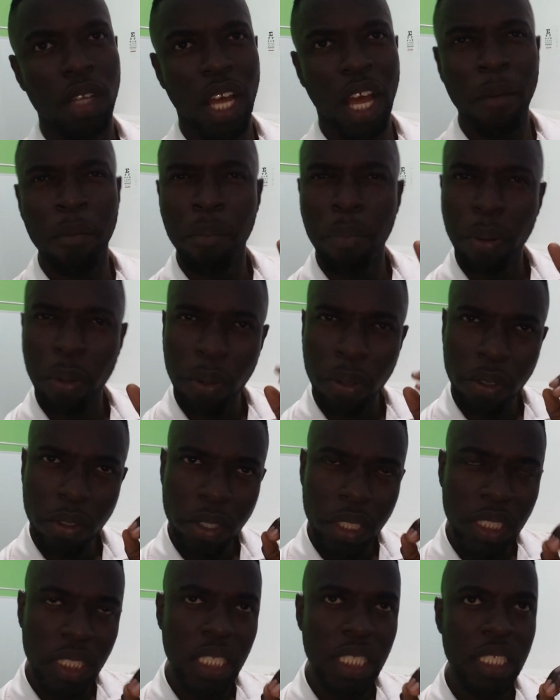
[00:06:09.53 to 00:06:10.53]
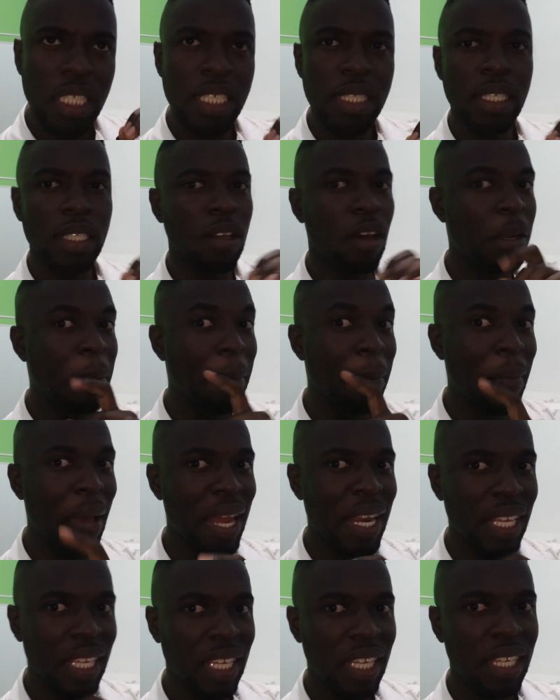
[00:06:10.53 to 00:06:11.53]
I'm pretty decent on
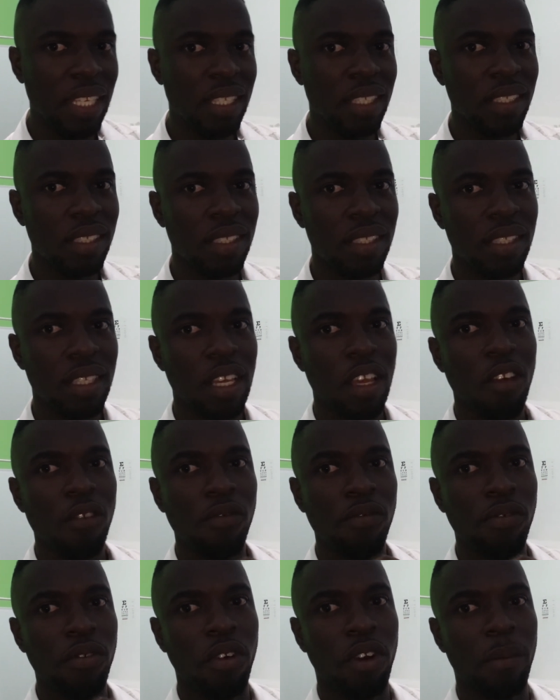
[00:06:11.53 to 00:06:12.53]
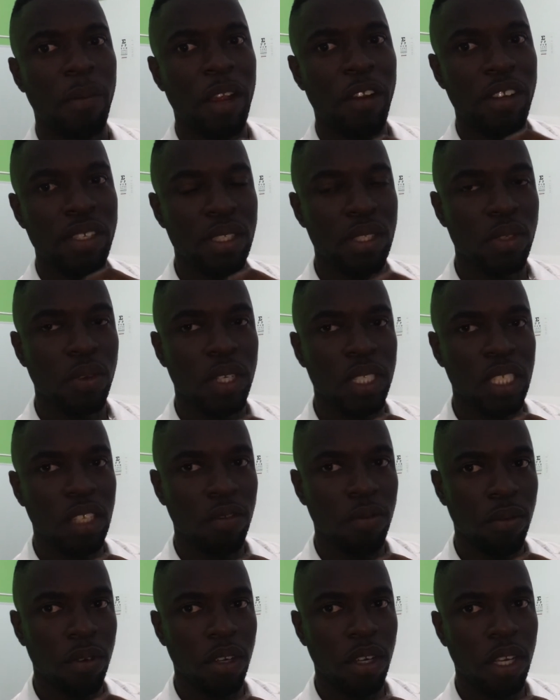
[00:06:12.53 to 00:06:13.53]
mannequins for my
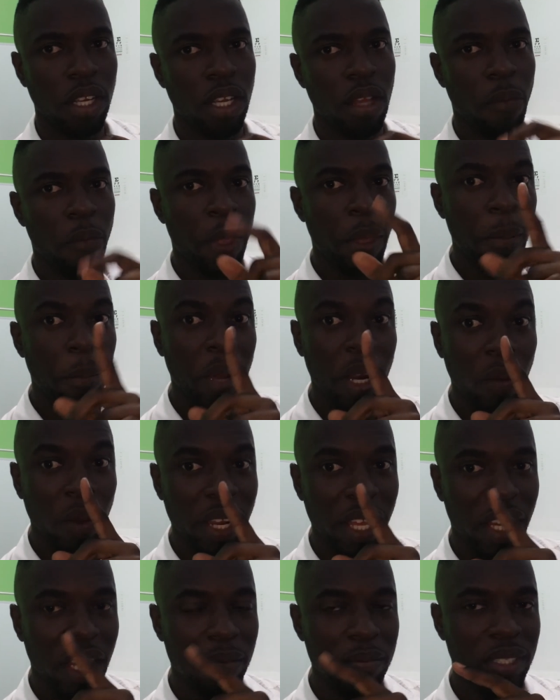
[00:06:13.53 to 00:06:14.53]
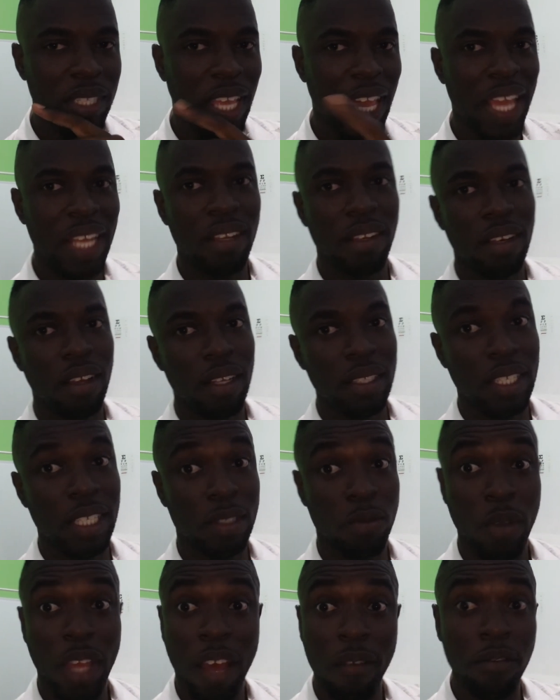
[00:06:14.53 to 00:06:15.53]
restorative work. But when it comes to
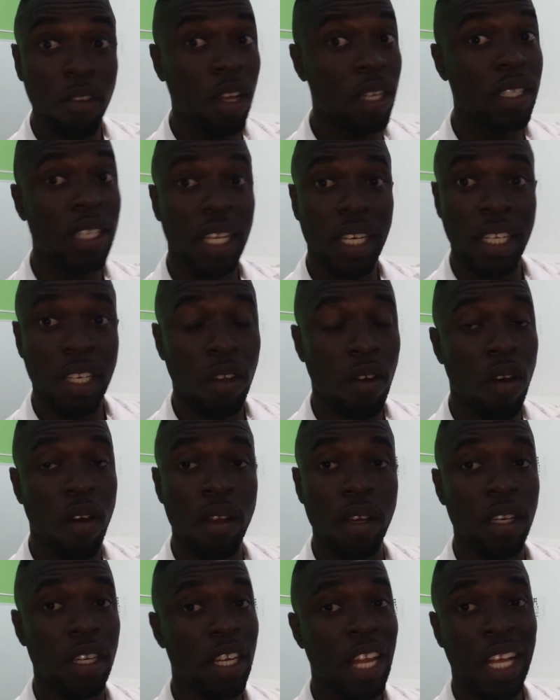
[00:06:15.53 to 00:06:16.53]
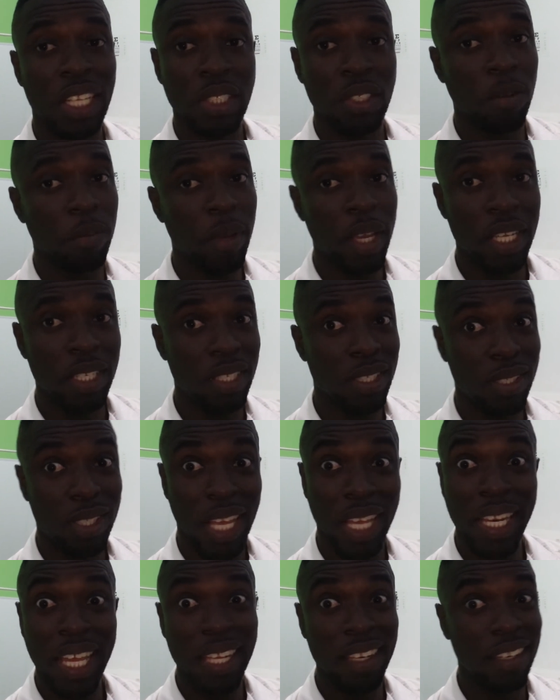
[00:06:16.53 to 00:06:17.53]
endodontics, we have not done it on natural
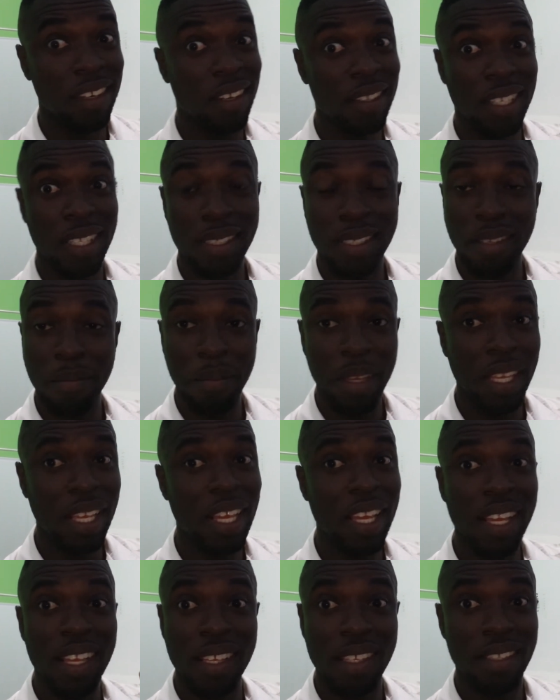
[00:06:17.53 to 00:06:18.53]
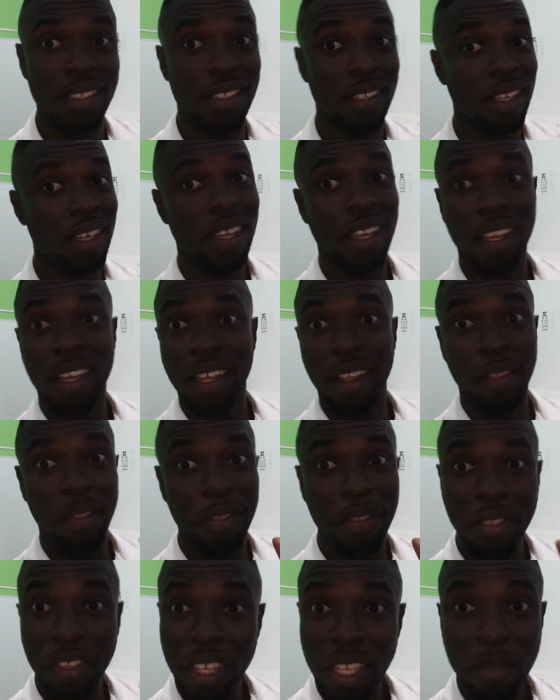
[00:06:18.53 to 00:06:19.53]
patients. And endodontics to me is
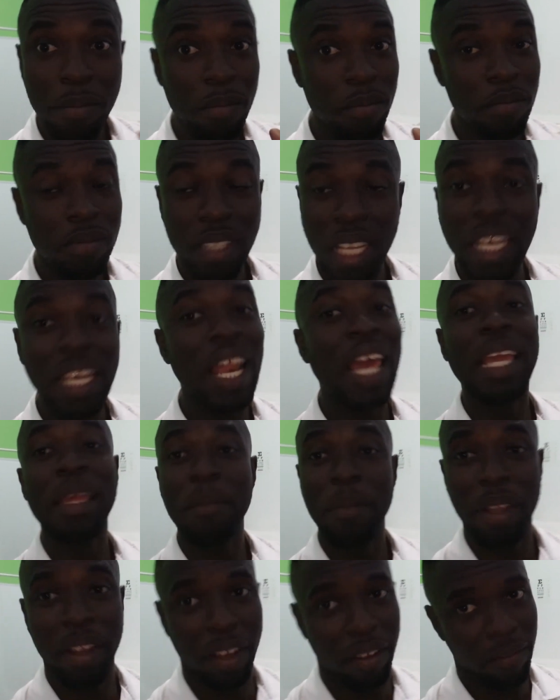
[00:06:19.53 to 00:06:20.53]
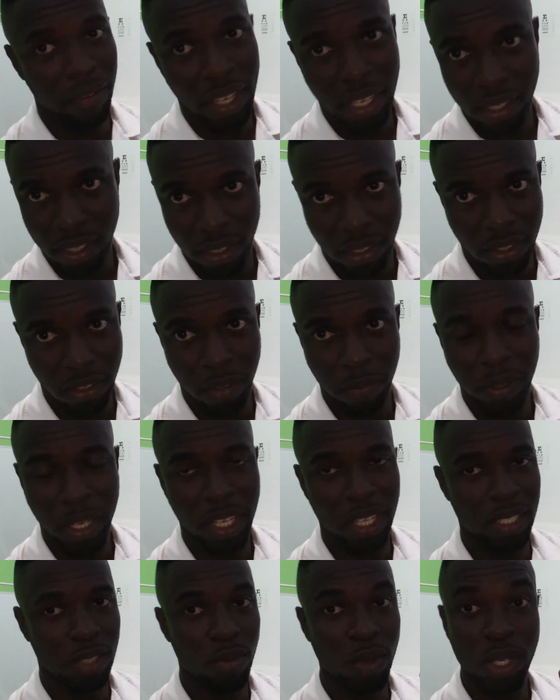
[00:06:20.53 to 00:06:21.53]
the, the nightmare of dentistry
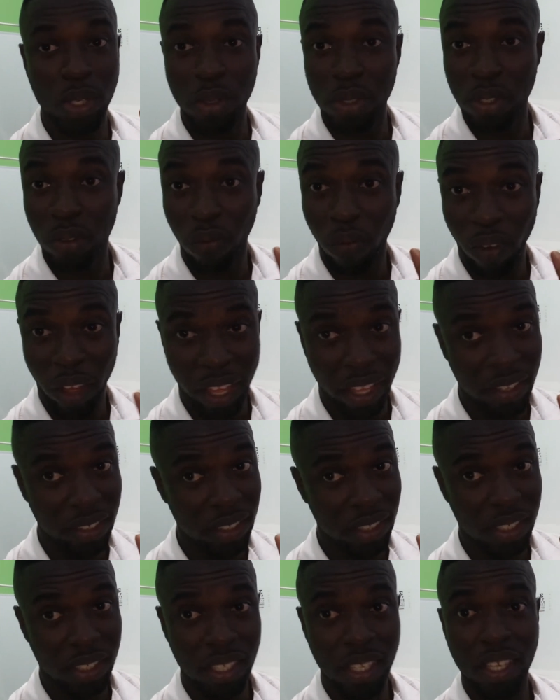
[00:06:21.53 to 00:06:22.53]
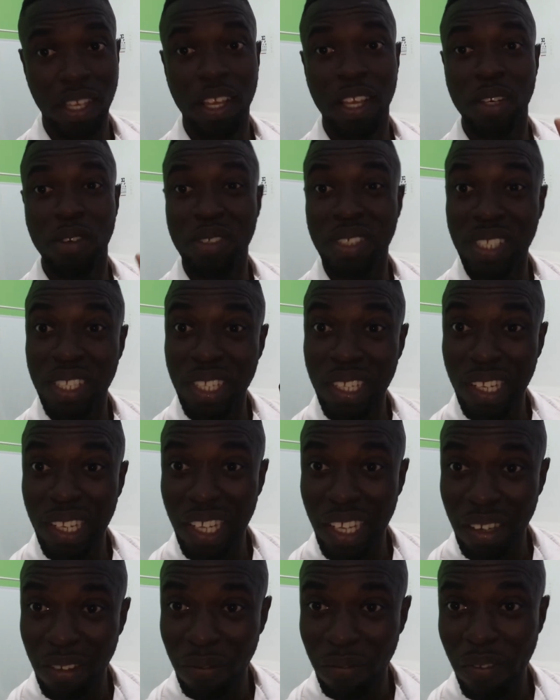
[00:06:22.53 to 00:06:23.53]
because when those files, those
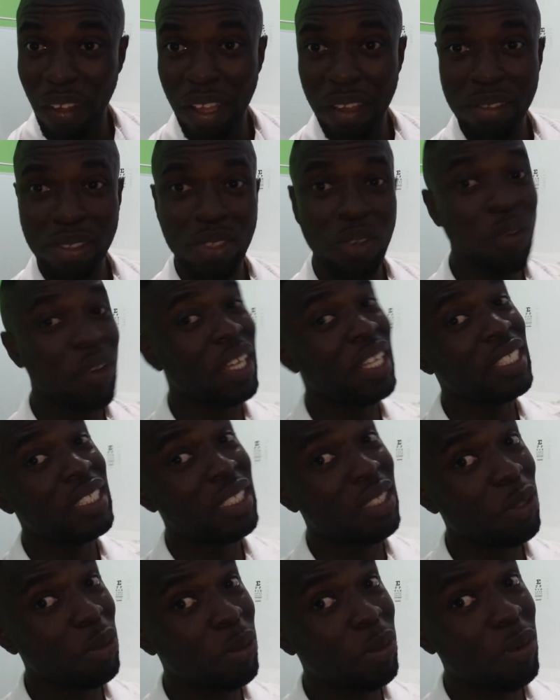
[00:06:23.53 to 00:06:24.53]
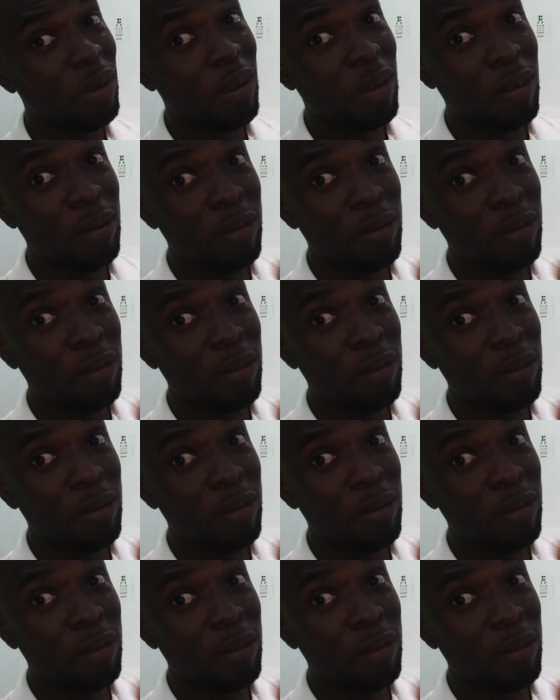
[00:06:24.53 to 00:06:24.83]
little files go into